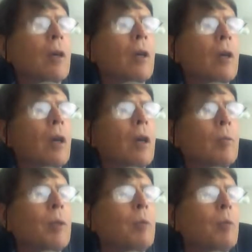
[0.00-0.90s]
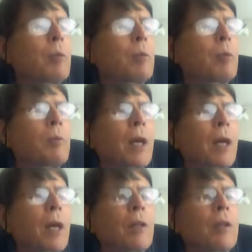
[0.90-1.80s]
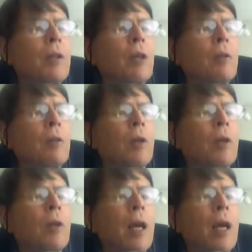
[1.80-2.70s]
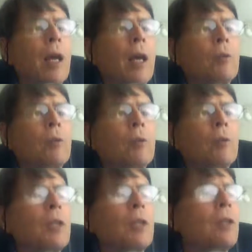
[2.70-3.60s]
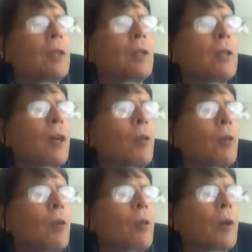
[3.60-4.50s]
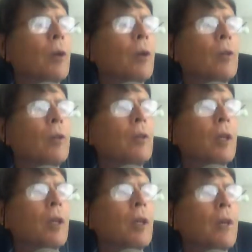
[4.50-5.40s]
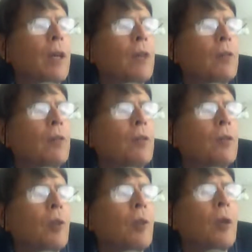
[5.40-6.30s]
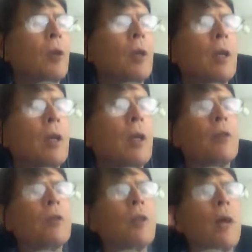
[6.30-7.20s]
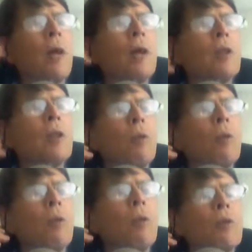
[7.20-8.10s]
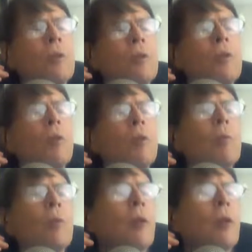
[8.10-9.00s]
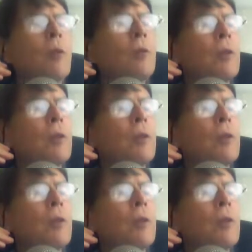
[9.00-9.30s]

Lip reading: the people-pleasing pattern in general and how to understand it, how to work on it using IFS, and so on. And so as I go on and do these webinars,